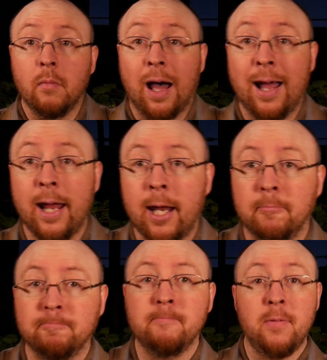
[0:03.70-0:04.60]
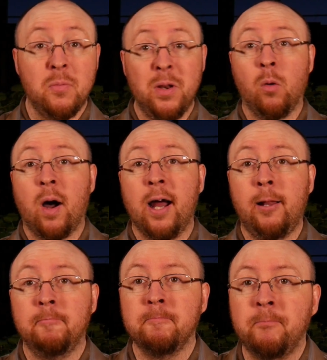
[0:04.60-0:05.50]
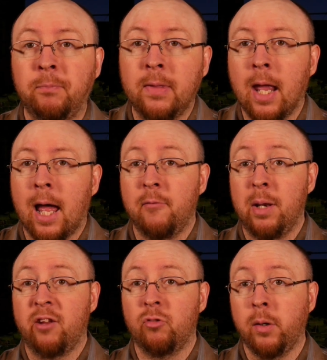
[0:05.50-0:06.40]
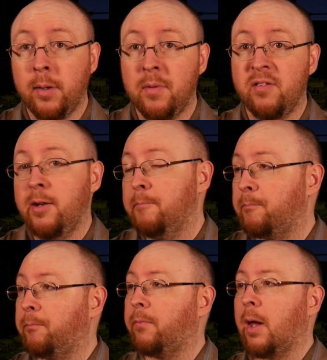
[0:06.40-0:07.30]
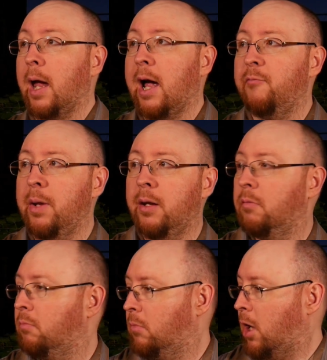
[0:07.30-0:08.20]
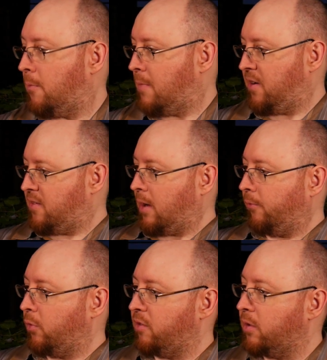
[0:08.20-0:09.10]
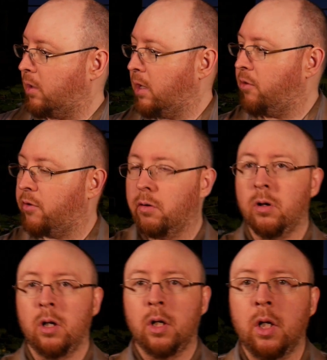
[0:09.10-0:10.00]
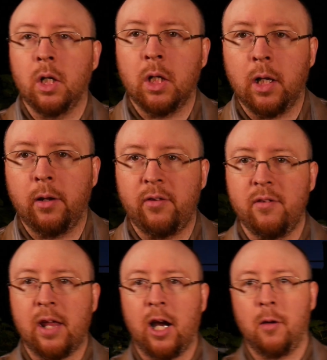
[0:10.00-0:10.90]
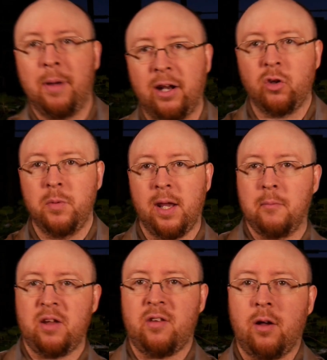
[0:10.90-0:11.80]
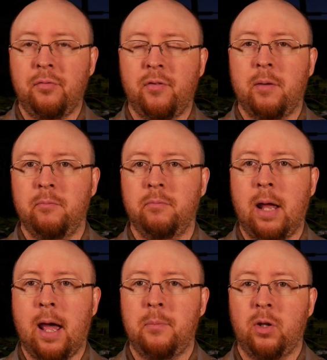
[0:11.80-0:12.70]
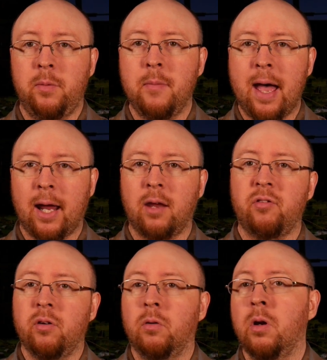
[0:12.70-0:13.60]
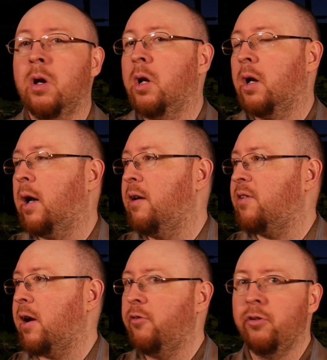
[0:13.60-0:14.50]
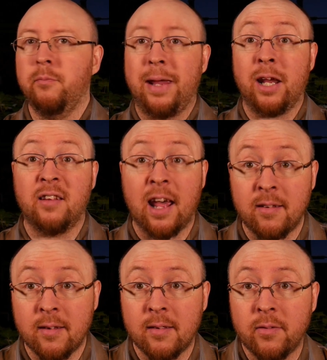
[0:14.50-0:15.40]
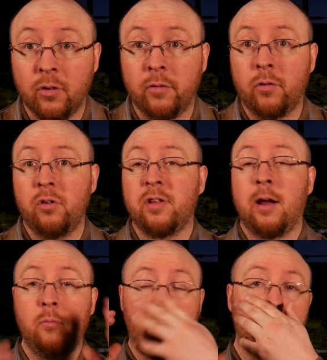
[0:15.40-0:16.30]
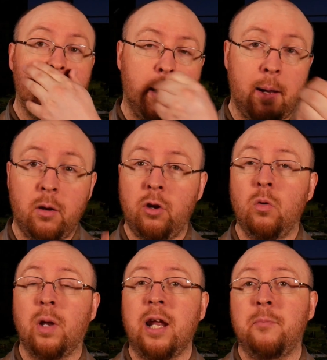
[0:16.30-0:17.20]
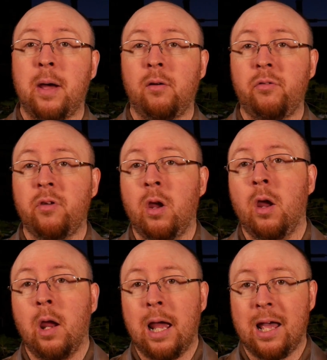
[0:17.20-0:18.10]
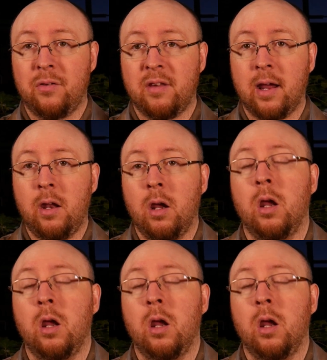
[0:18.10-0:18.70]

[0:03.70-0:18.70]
Hi, it's been a while. I've been extremely busy. I've been not myself recently, so since I got back to being myself, I'm happy to be back. So I decided to make a test for the first time with my new light panels outside.